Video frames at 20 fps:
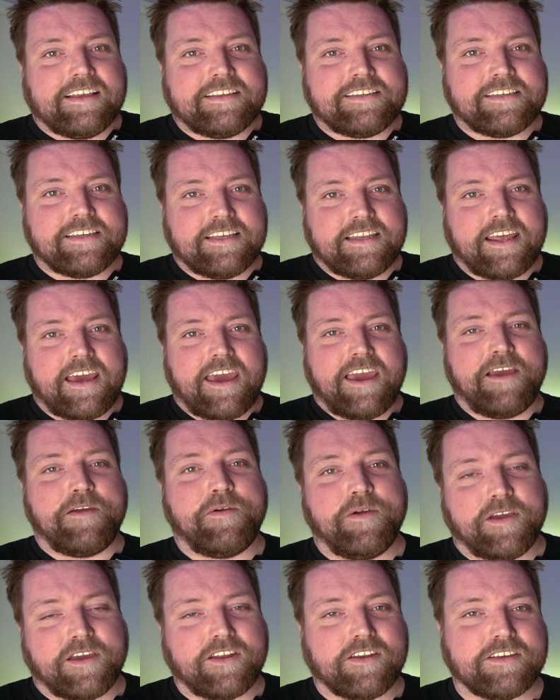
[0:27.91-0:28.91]
Today
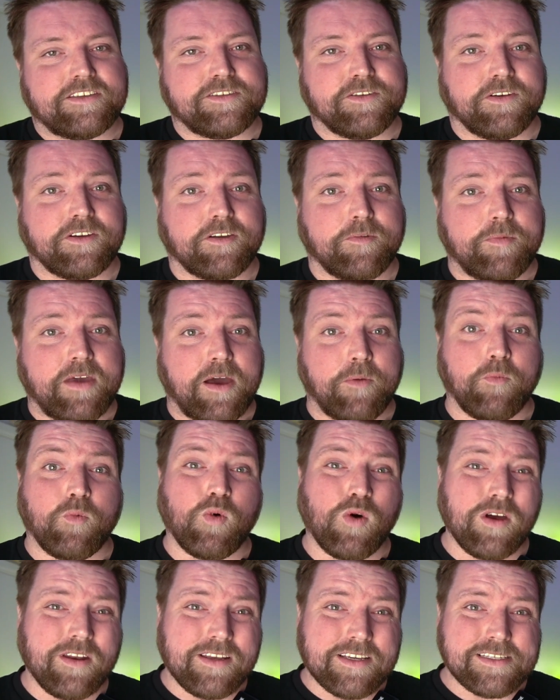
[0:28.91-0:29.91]
we're going to talk about
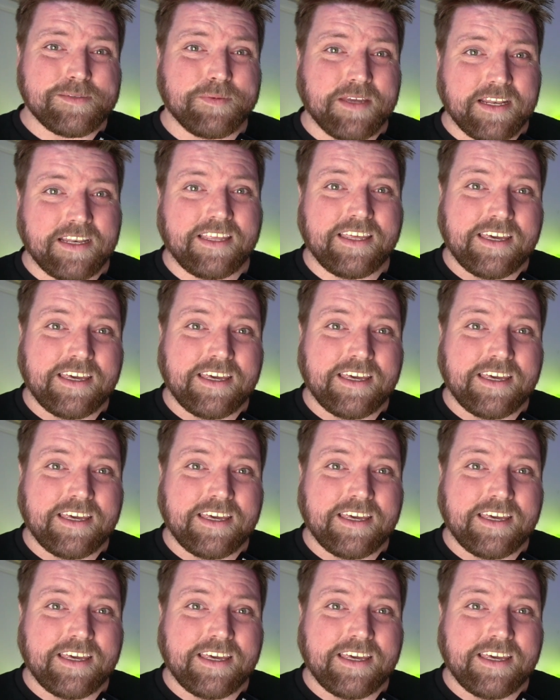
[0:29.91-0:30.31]
what has been